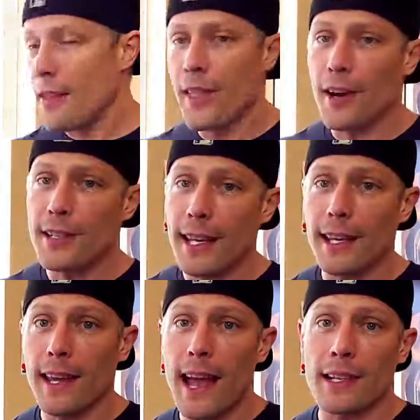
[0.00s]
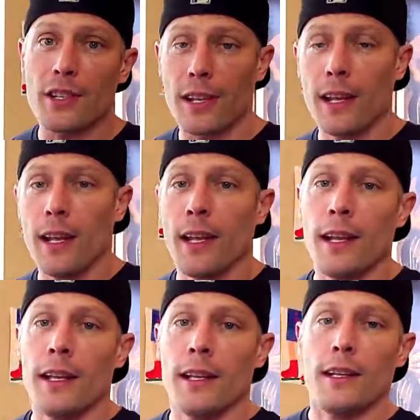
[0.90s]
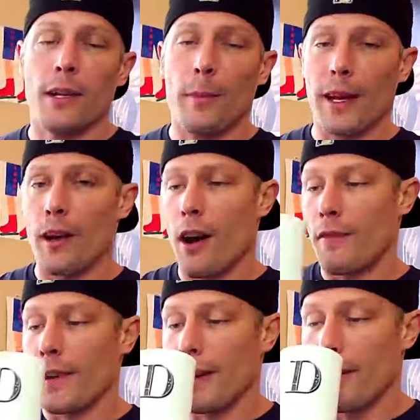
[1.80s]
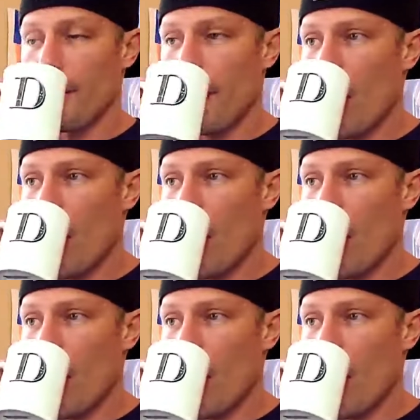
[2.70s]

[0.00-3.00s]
that are taking action. A little bit of coffee here.